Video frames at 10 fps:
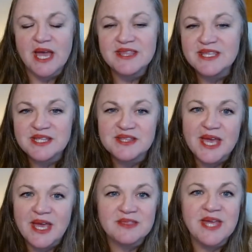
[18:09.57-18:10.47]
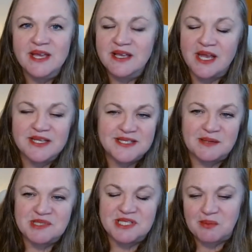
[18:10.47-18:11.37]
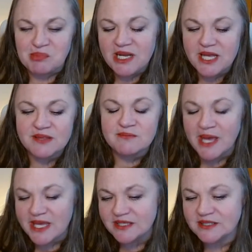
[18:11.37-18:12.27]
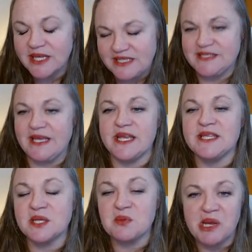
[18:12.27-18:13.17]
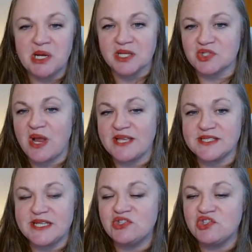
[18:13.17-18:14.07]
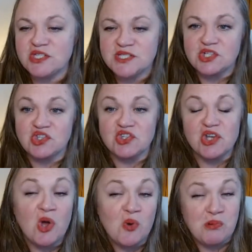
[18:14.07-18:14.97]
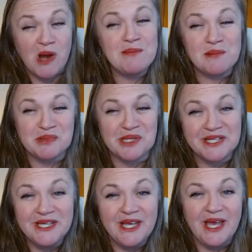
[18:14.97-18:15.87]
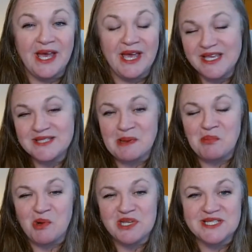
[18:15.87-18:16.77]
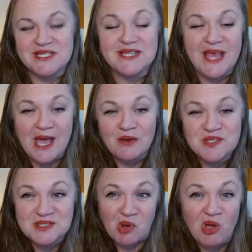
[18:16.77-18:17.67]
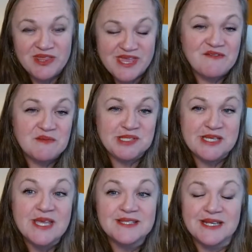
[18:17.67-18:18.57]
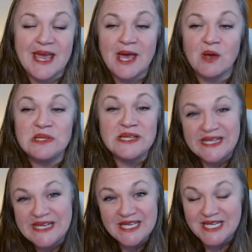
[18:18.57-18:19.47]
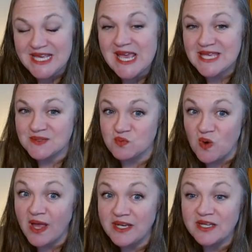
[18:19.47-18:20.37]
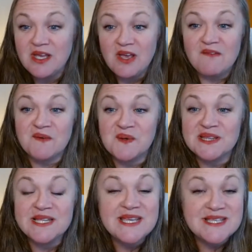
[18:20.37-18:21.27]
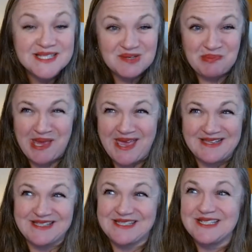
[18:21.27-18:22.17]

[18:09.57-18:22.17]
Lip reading: think that kind of sums it up, right? And like I said, it's a compare and contrast. It's just to show probably, I guess my point is how small the FMC is and how lean it has run for at least the past